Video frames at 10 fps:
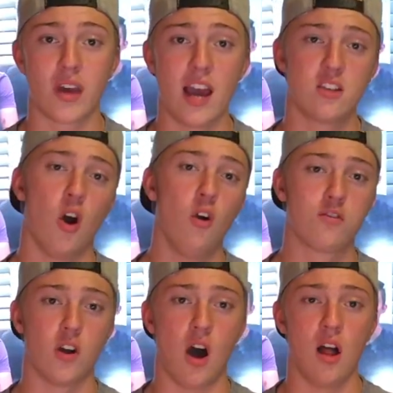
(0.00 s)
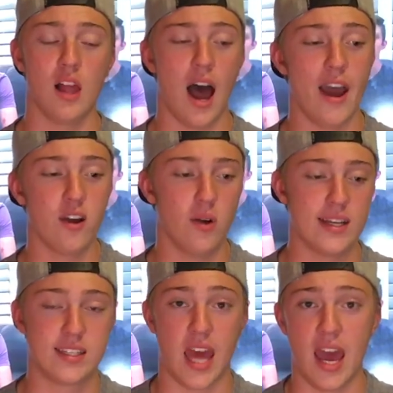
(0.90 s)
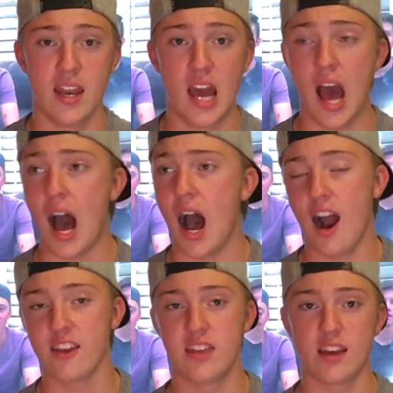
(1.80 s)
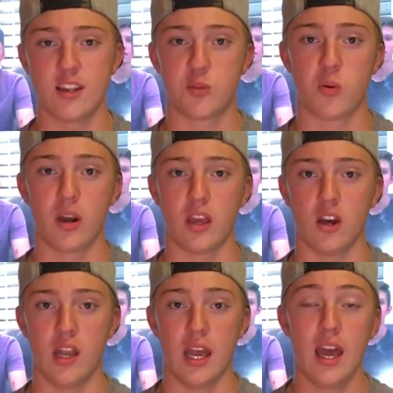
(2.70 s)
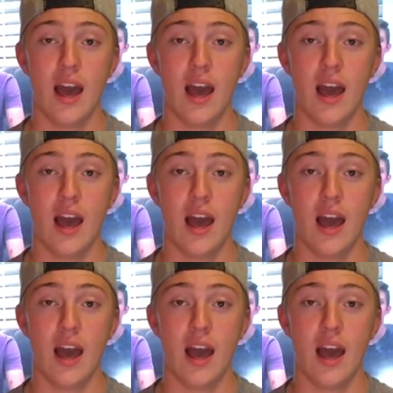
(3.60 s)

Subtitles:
guys, overall, iOS 10, I think it's pretty good.